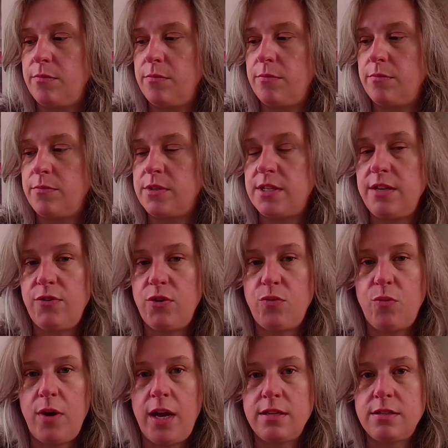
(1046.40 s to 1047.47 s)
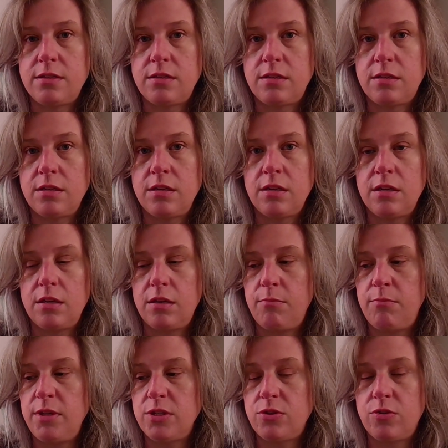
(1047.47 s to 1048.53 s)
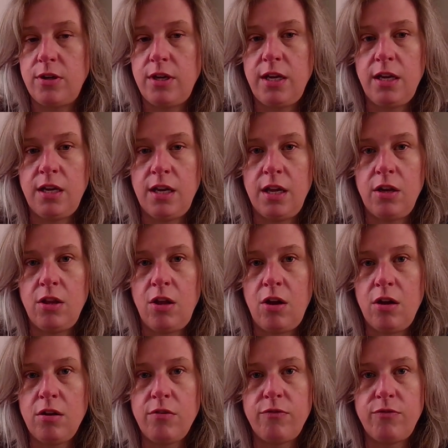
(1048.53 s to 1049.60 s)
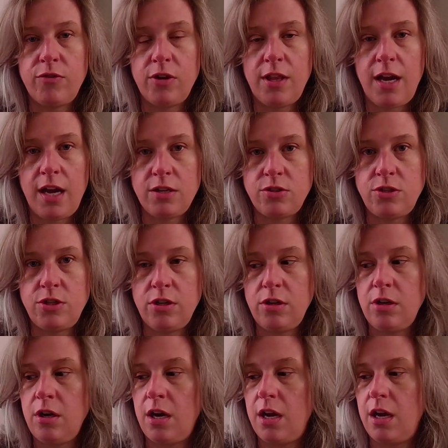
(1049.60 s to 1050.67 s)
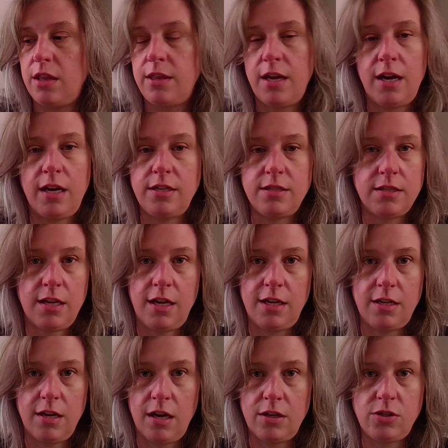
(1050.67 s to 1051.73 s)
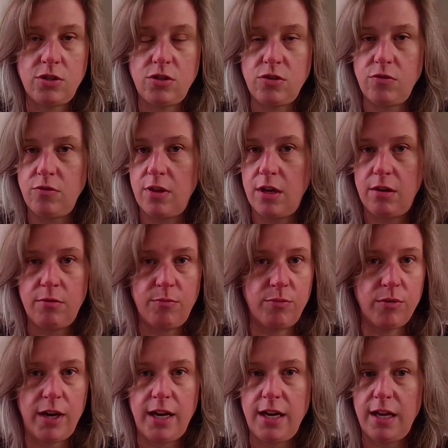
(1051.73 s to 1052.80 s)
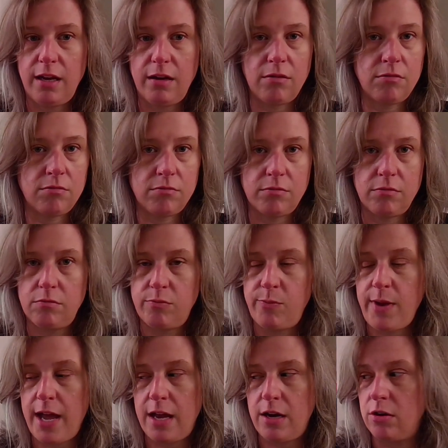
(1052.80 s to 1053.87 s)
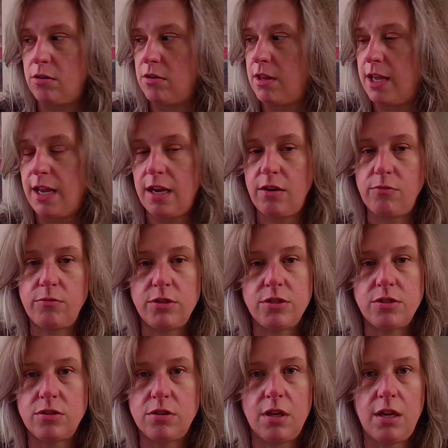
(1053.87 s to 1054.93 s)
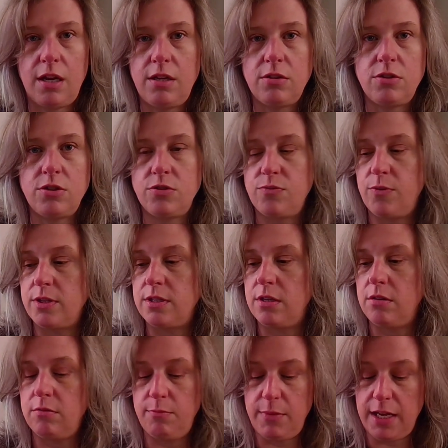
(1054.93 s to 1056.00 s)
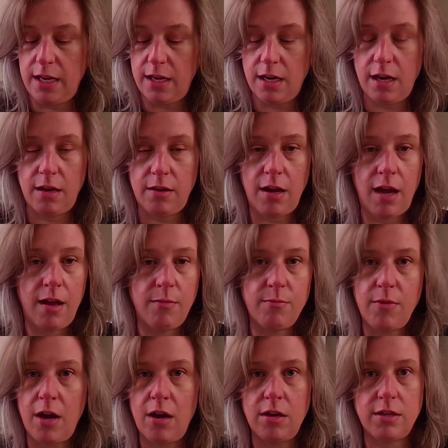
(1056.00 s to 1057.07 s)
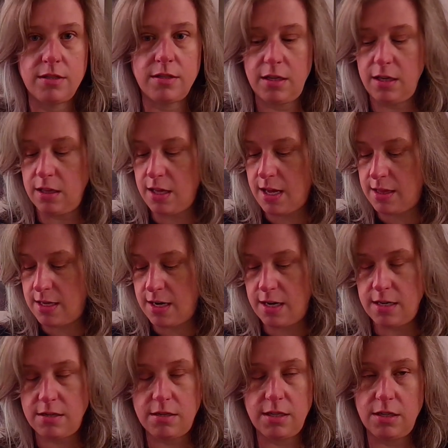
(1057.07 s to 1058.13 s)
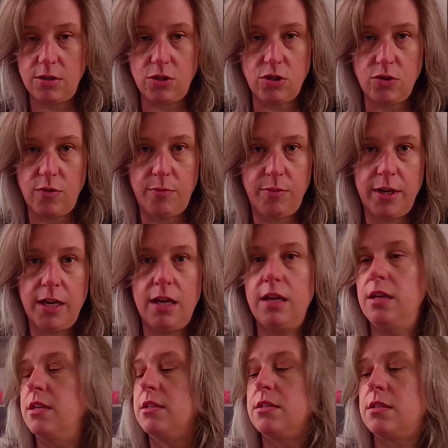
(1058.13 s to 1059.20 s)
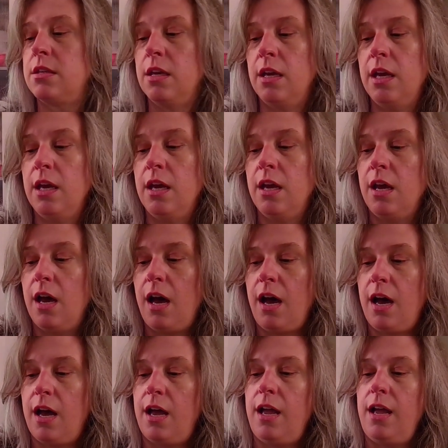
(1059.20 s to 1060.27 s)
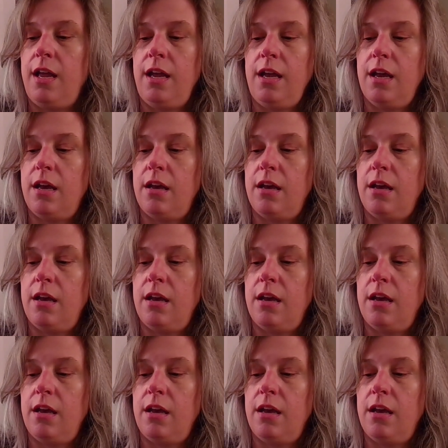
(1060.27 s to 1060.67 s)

Stephen West mystery knit along for last year that I decided not to do. That braiding pattern thing it just wasn't me, and I'm honestly glad that I didn't do it because I